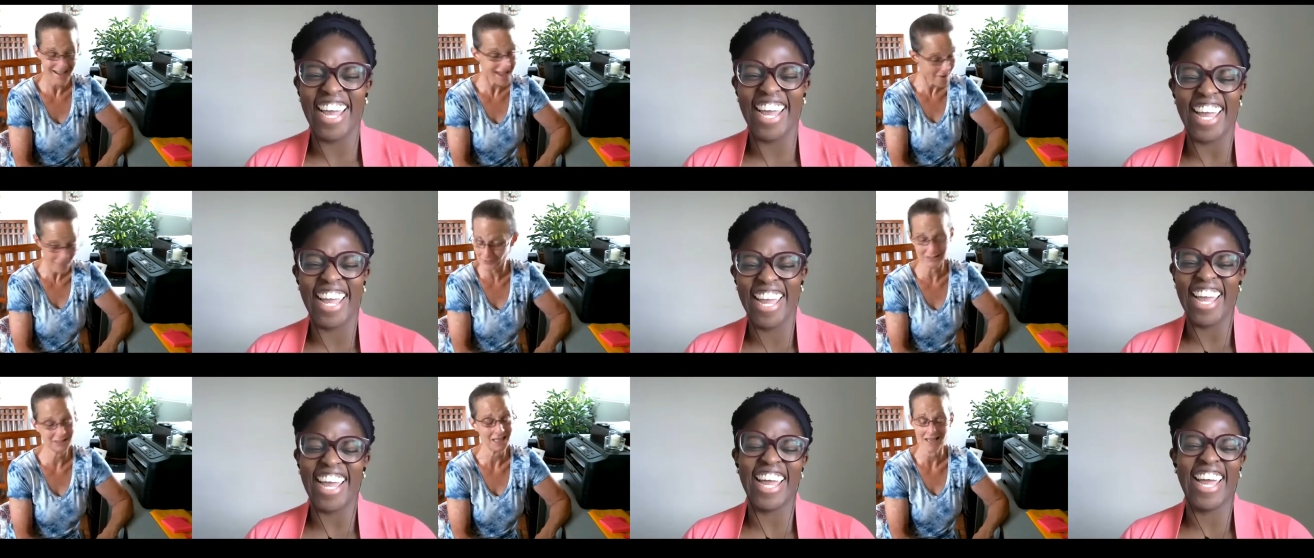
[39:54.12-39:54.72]

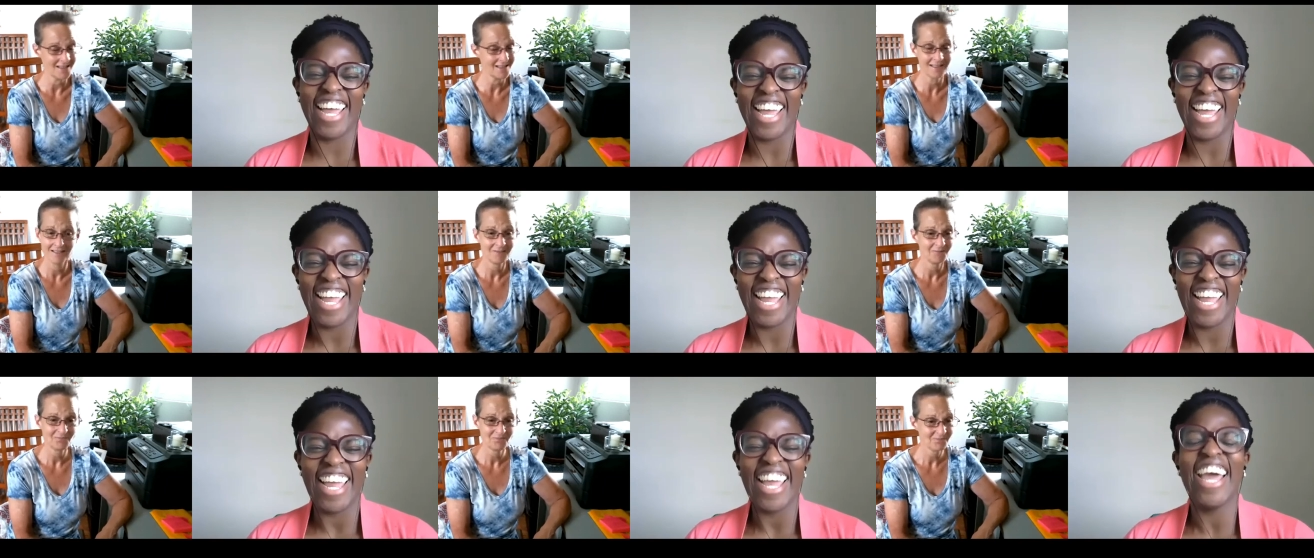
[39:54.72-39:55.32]
Speaker 1: every day
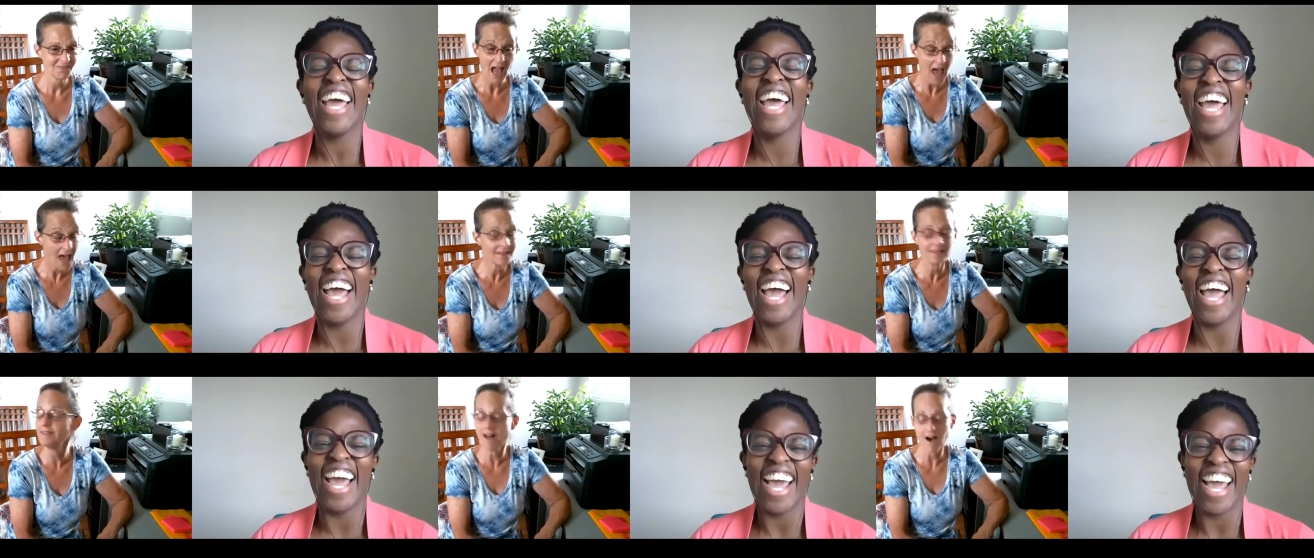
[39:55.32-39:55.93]

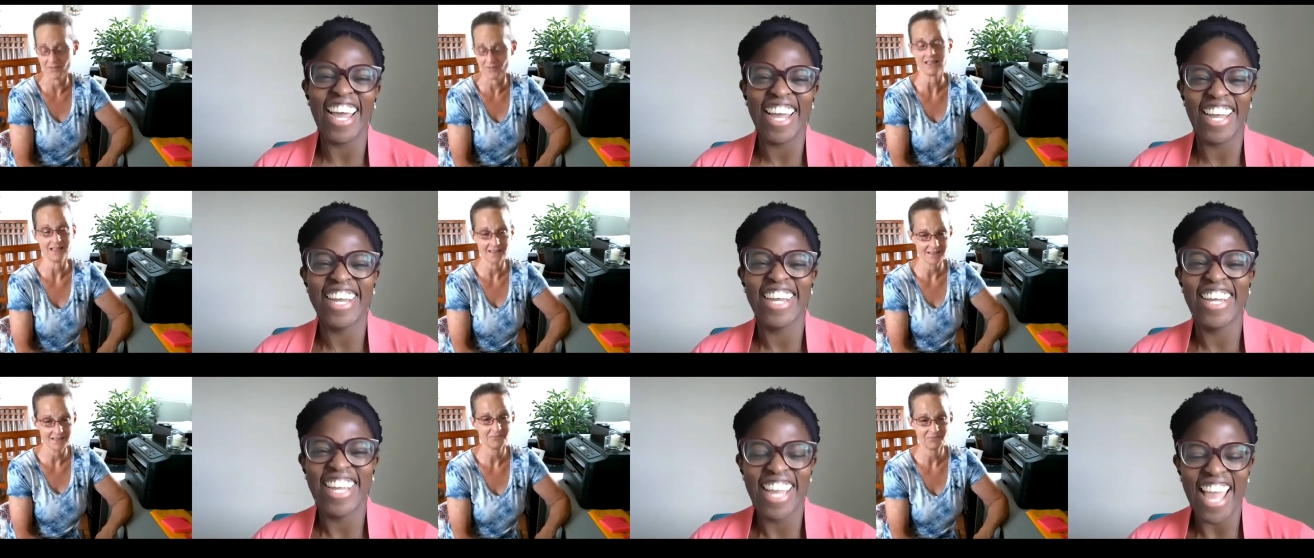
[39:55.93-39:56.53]
and loving
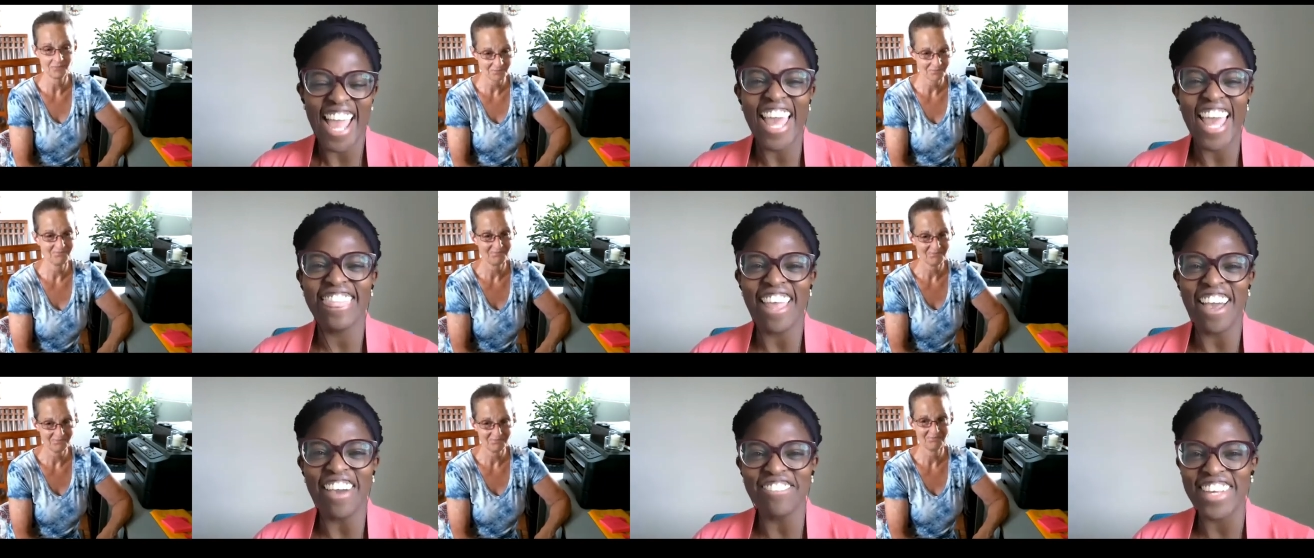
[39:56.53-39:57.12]
it. And
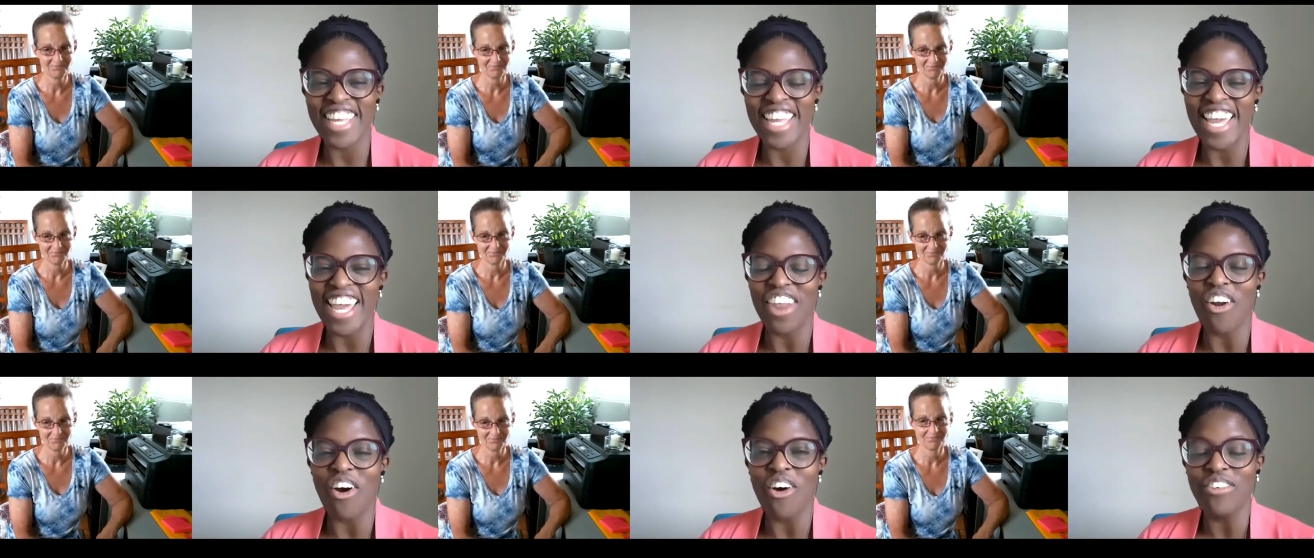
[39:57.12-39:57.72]
loving it,
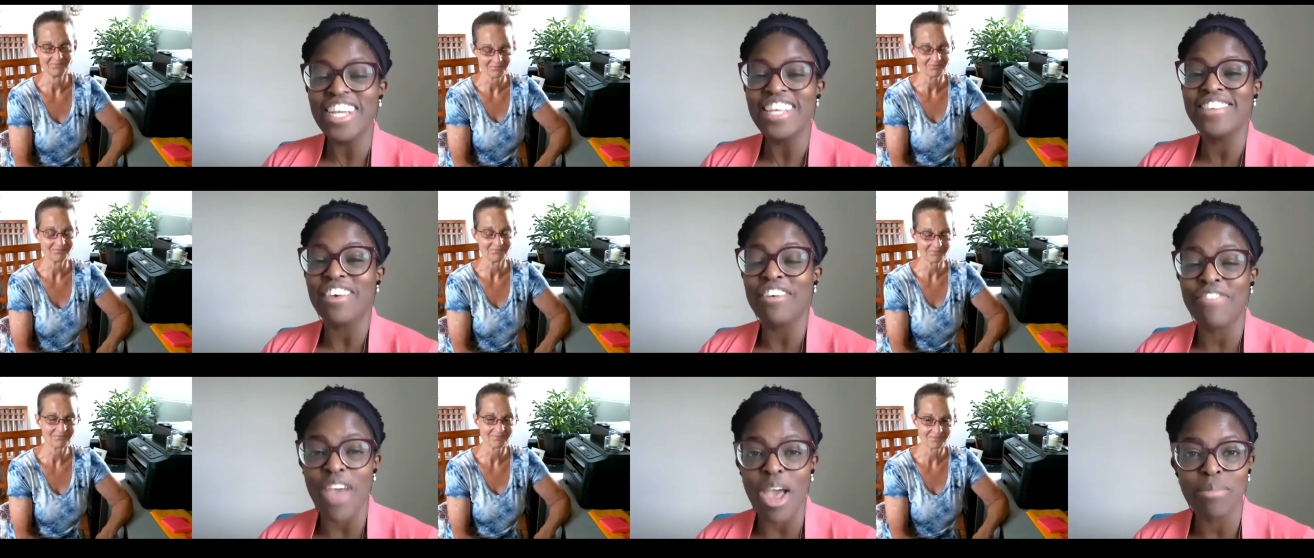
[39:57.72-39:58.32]
and always
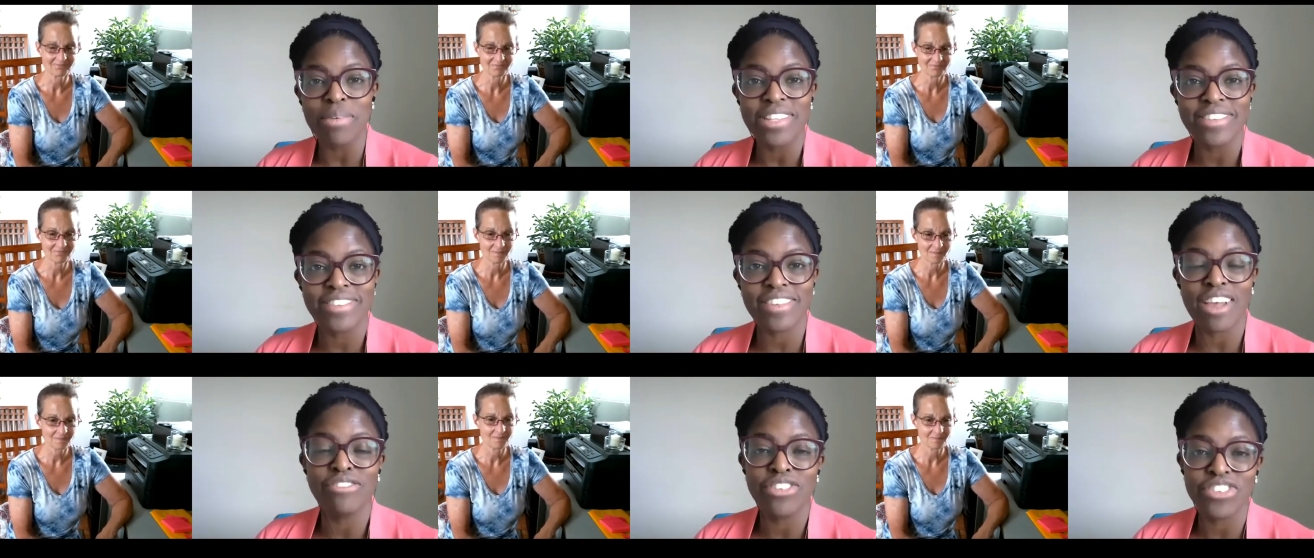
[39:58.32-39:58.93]
a
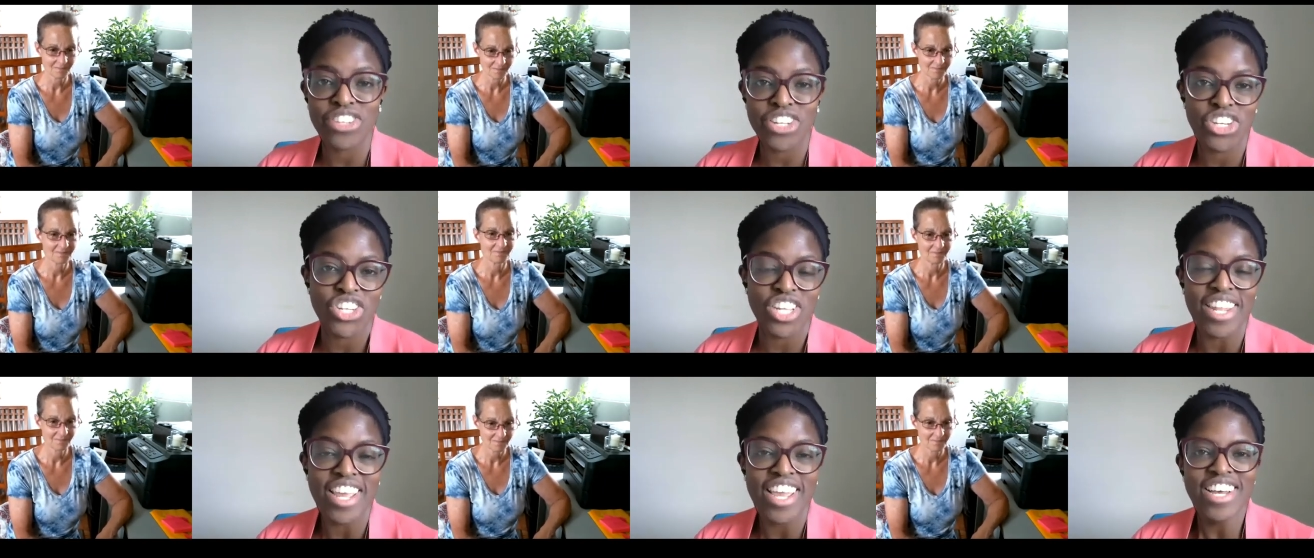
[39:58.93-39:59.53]
fabulous
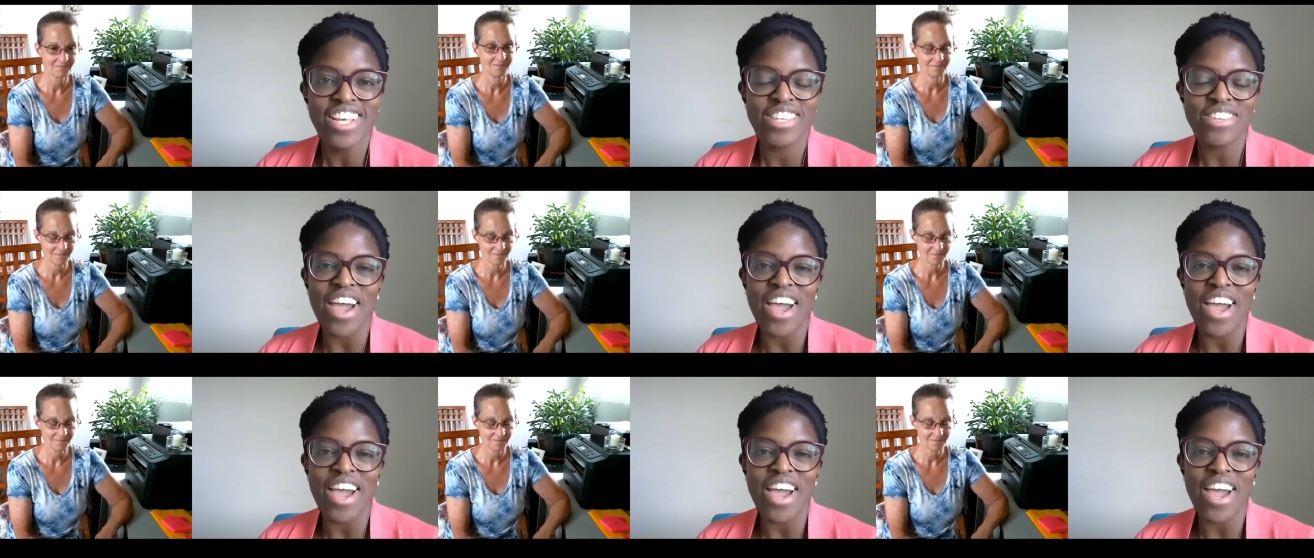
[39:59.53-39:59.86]
conversation. So